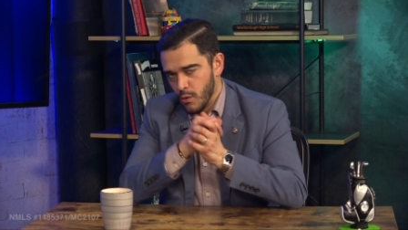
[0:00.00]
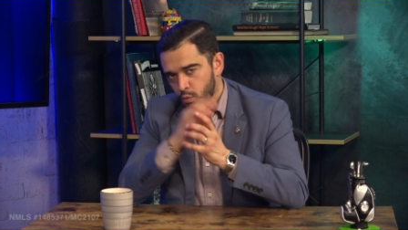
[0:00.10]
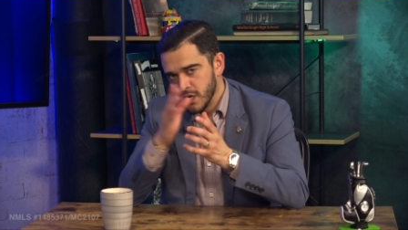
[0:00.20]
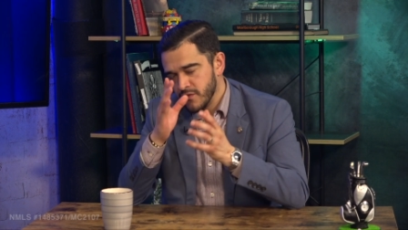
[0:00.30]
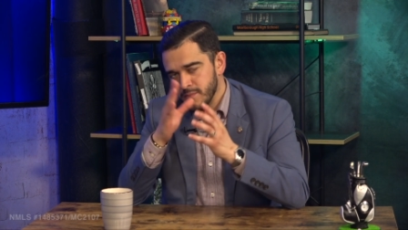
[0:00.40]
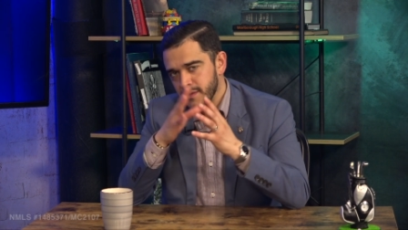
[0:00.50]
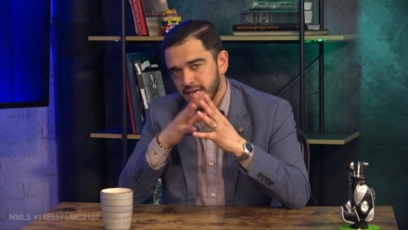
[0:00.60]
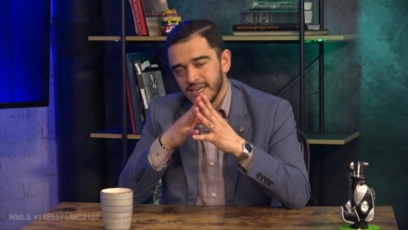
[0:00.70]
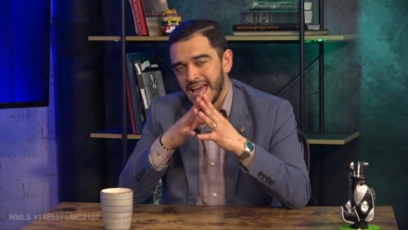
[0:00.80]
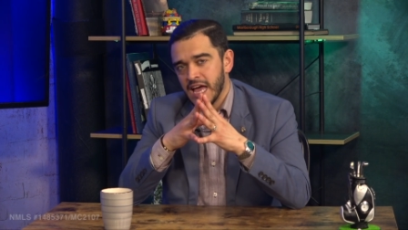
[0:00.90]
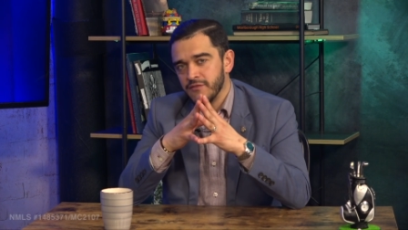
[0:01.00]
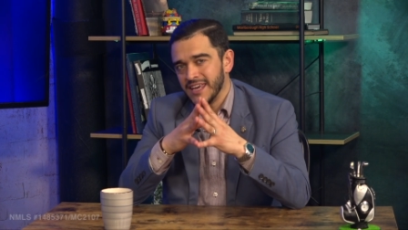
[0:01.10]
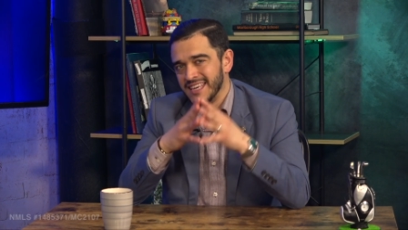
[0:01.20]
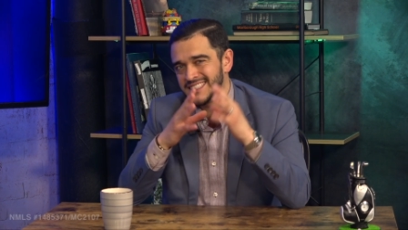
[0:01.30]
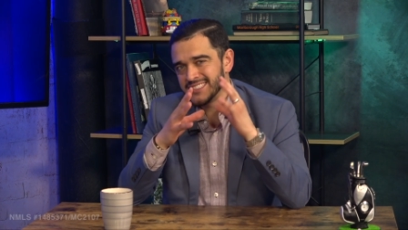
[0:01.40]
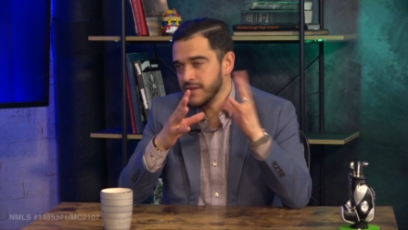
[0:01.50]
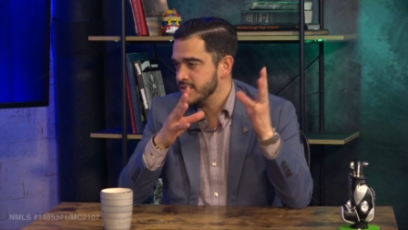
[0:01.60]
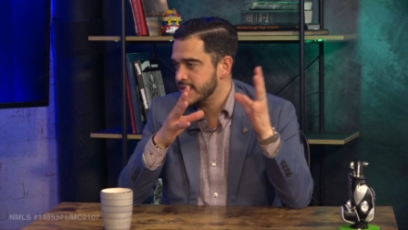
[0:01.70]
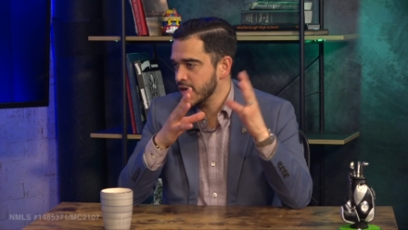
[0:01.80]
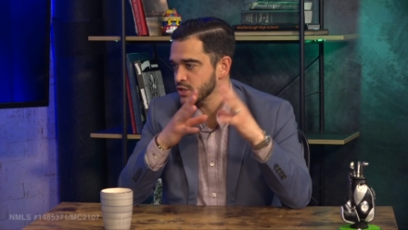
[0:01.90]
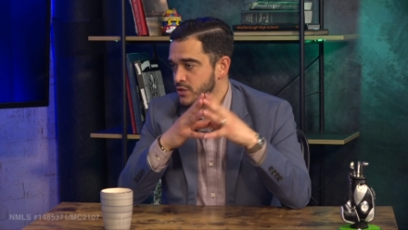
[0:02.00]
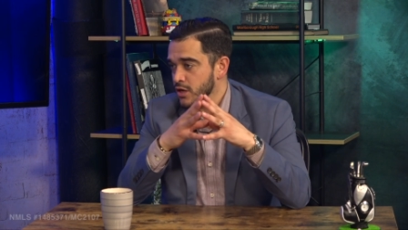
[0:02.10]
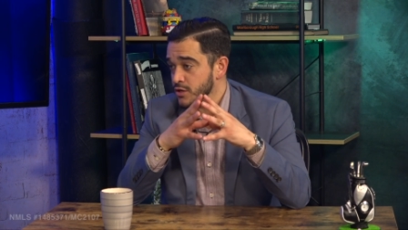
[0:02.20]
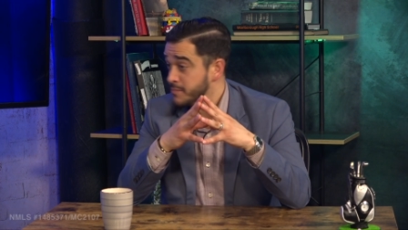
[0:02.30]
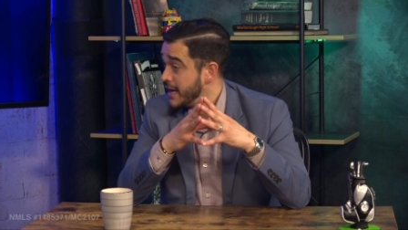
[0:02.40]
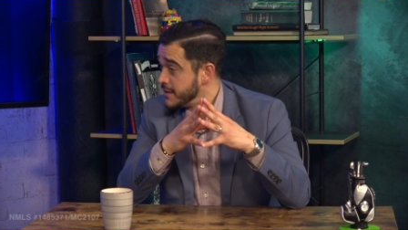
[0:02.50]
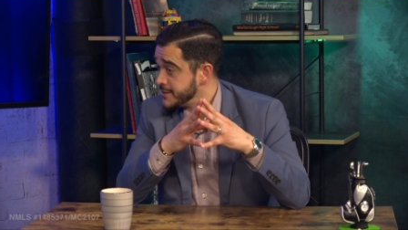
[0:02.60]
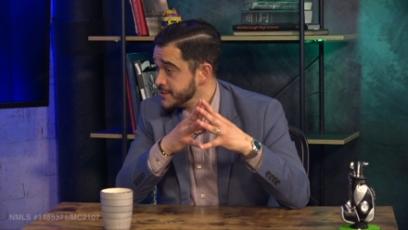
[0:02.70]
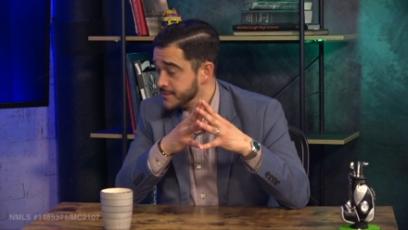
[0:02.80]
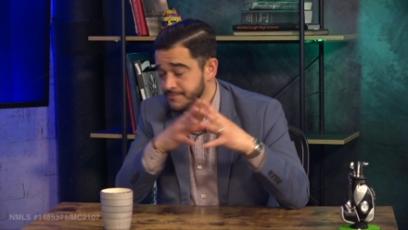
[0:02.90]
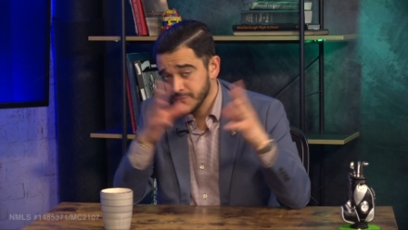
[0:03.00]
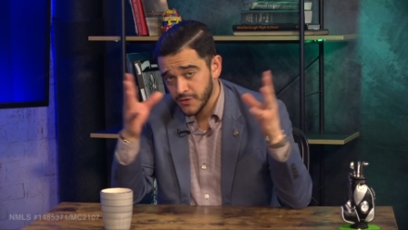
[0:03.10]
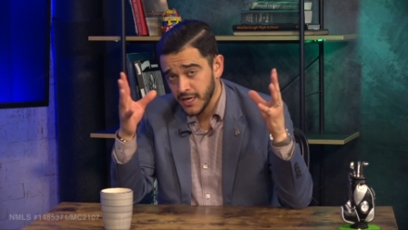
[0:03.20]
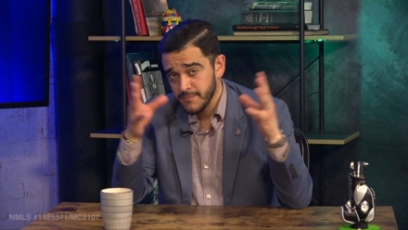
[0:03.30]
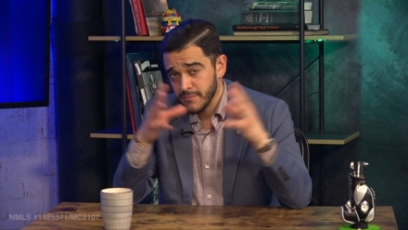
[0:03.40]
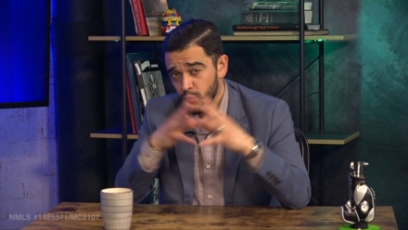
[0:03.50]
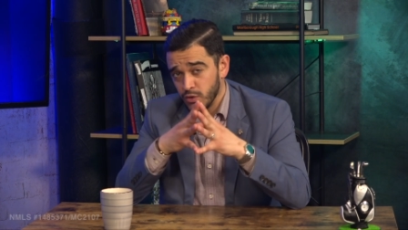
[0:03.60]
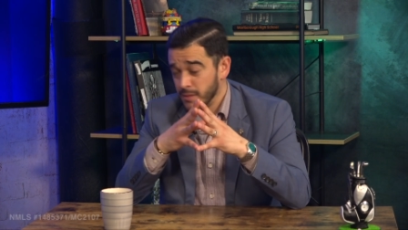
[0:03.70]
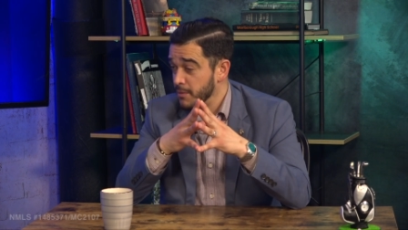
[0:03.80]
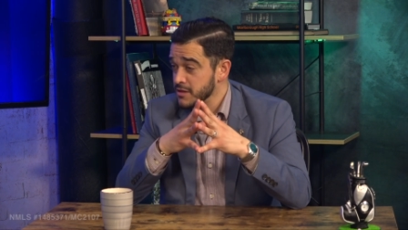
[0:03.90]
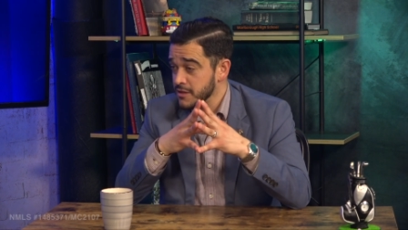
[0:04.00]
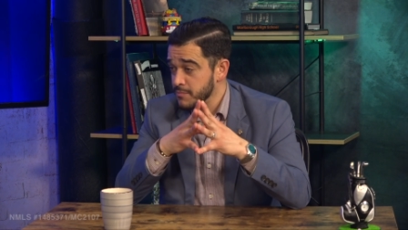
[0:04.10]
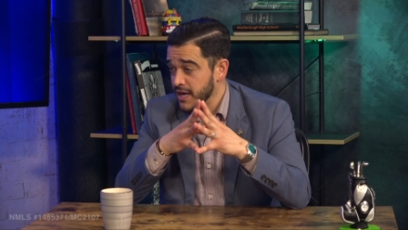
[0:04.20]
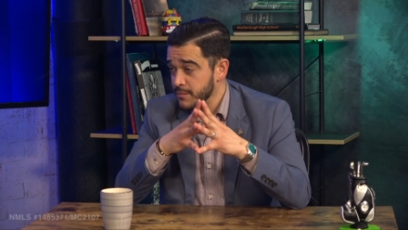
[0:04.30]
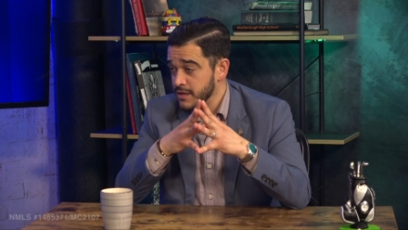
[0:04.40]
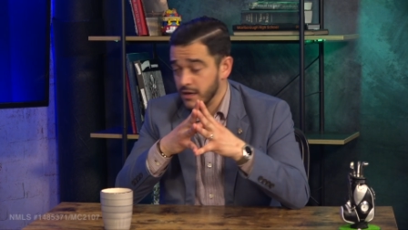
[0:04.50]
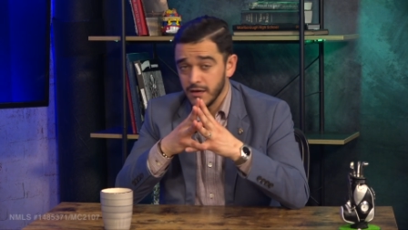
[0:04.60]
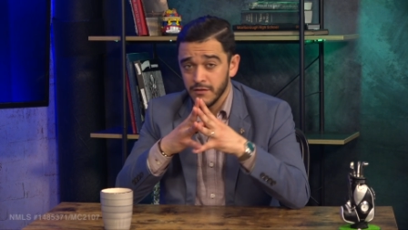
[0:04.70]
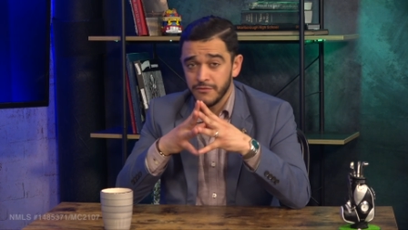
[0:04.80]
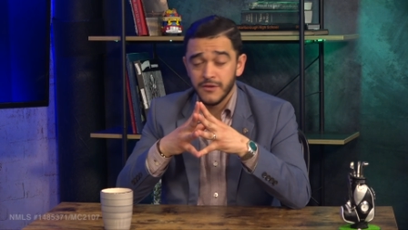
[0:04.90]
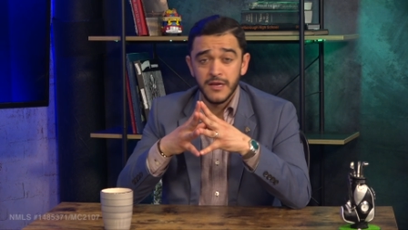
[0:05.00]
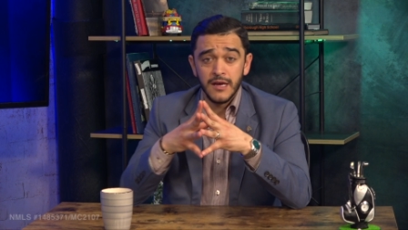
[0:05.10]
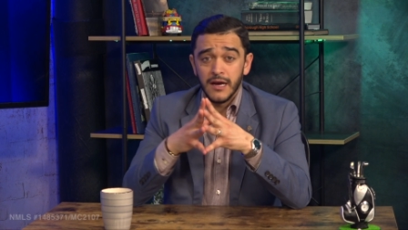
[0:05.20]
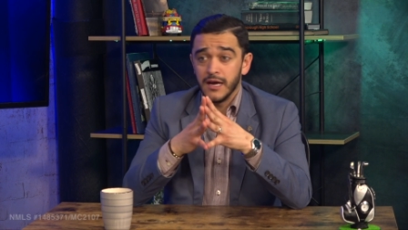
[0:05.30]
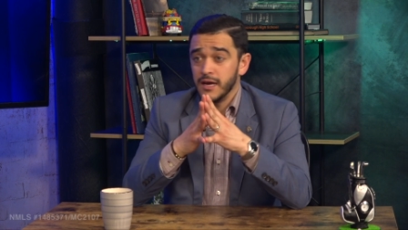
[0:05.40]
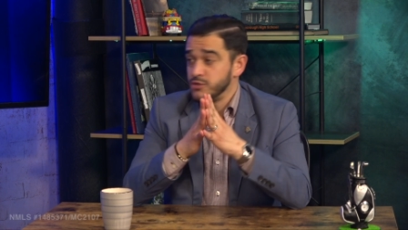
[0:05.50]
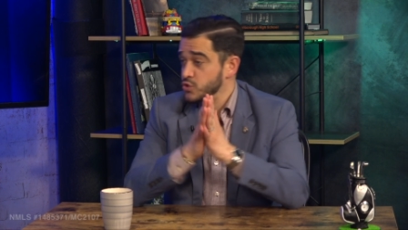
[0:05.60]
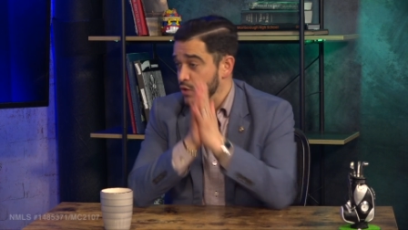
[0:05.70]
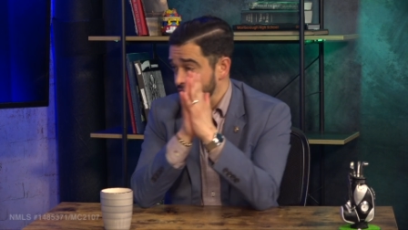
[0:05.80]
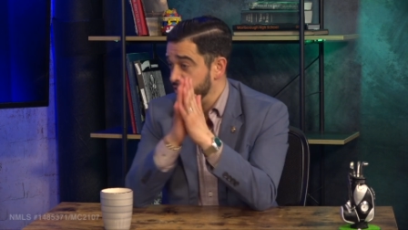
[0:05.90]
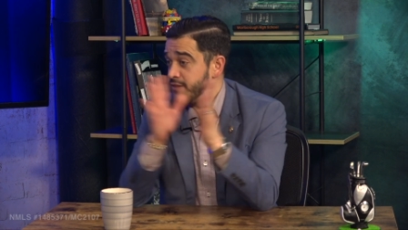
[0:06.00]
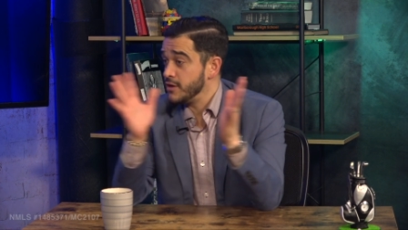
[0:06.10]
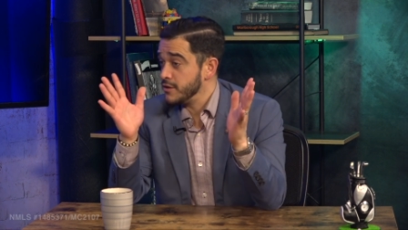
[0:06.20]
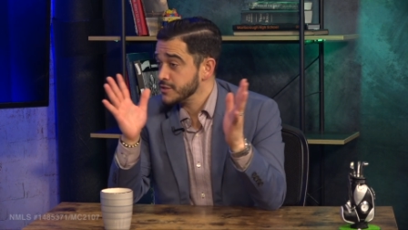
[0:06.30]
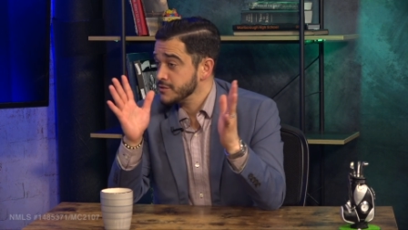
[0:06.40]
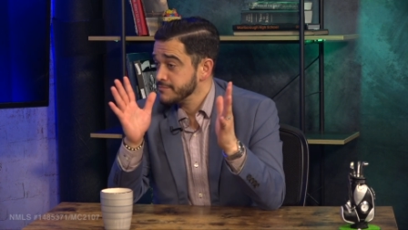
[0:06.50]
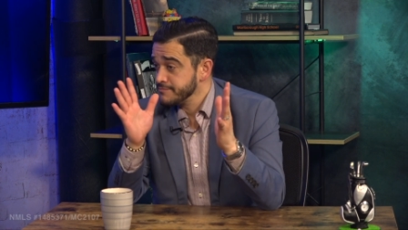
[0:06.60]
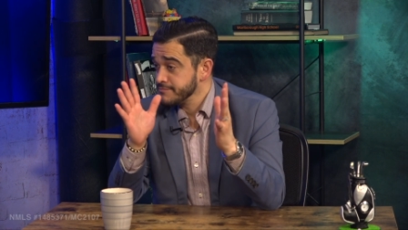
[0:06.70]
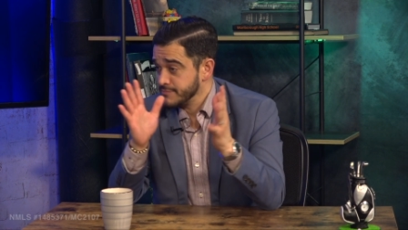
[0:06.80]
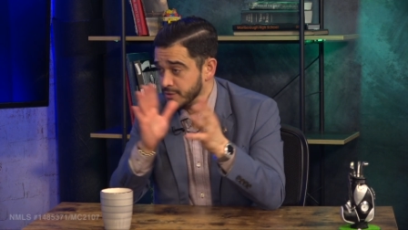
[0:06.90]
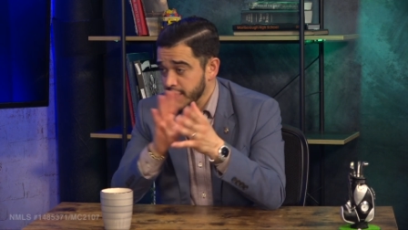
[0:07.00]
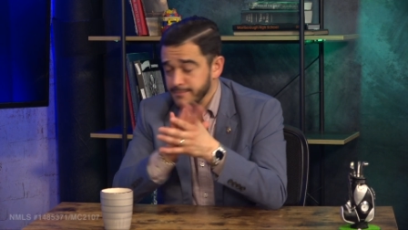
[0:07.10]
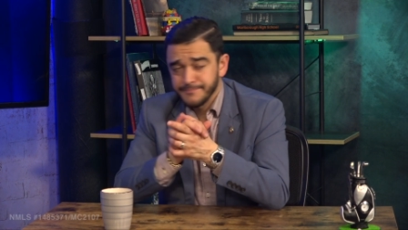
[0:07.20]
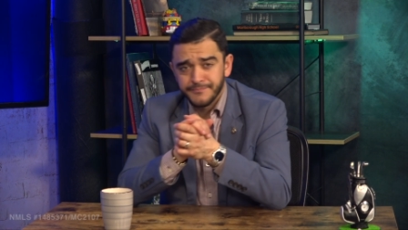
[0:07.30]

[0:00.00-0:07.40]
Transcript: One of them could have a $7,000 balance, okay, with a monthly payment of $25, okay?